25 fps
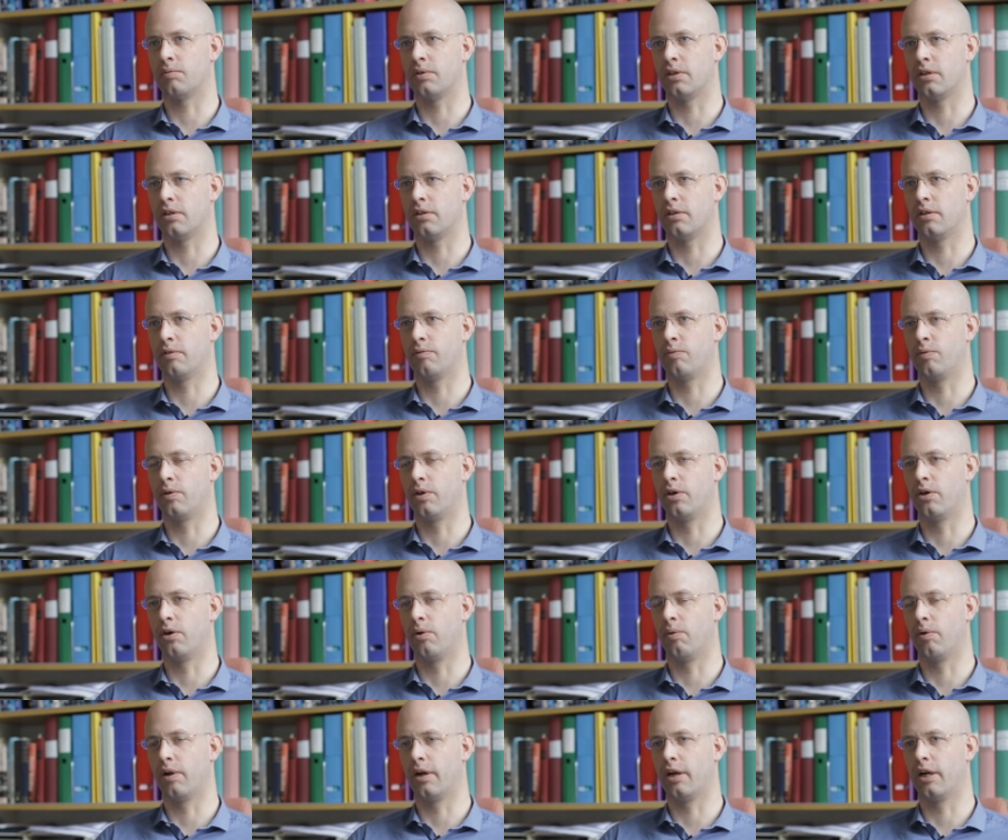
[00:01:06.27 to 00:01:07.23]
if we
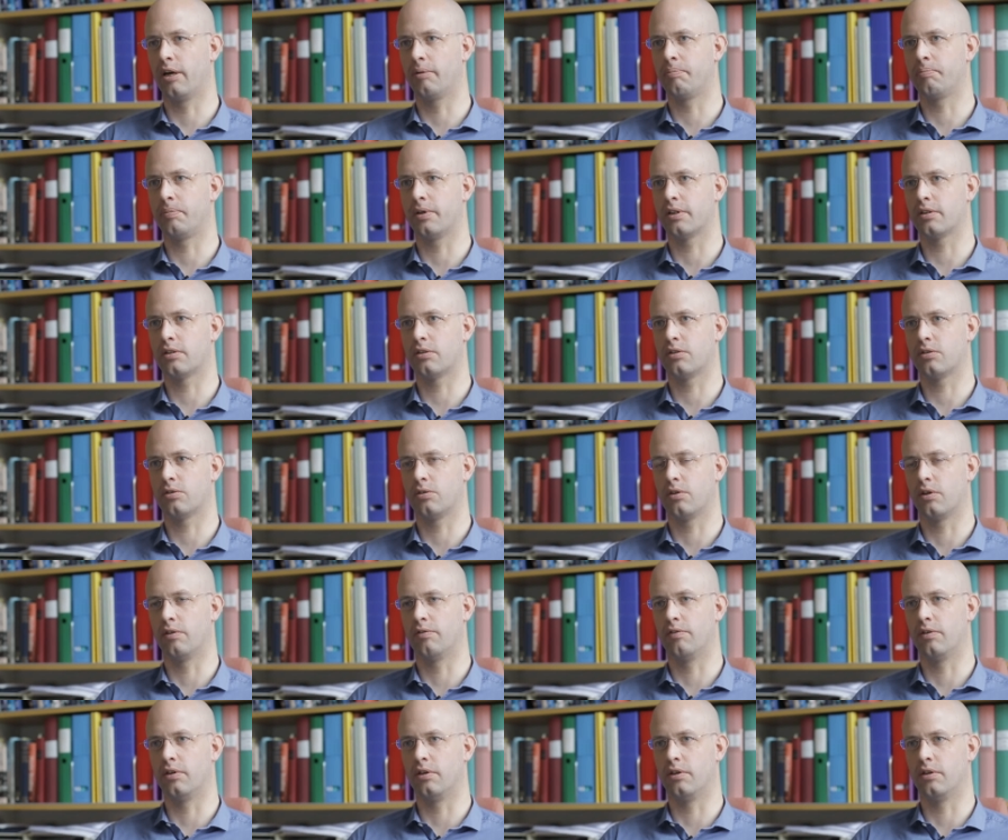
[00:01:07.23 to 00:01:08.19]
roll it up as sort
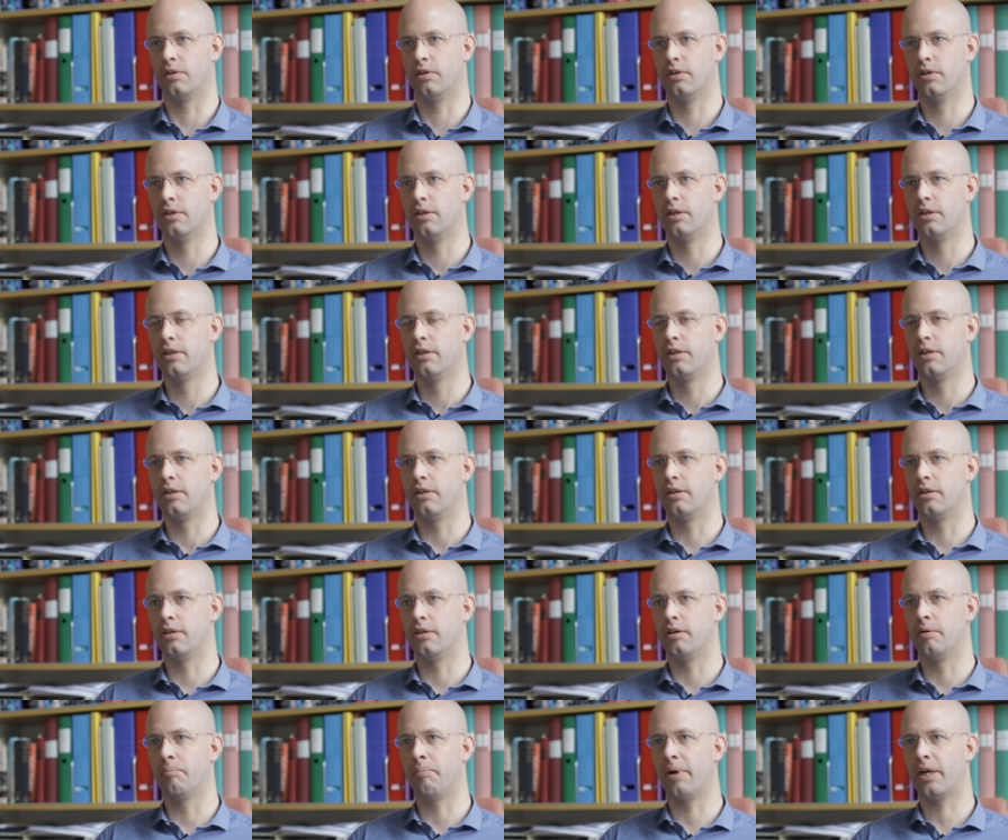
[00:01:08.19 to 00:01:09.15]
of
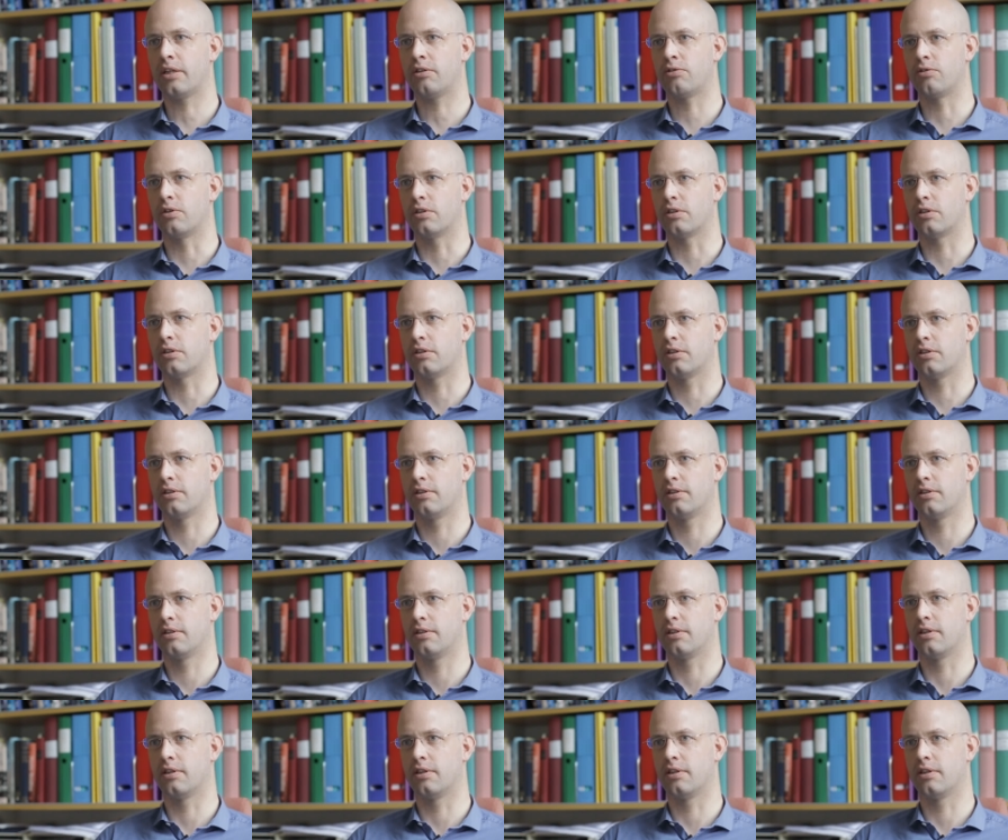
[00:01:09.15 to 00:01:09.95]
a mattress,